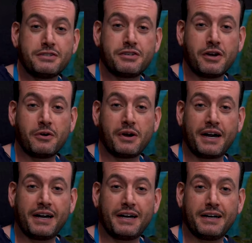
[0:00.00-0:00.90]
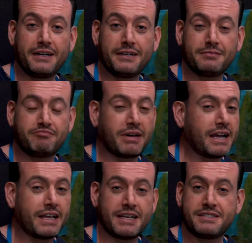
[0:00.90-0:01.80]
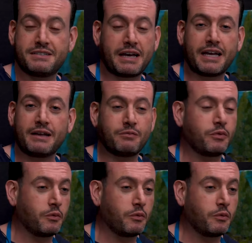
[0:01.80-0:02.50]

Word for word: So uh, I guess I,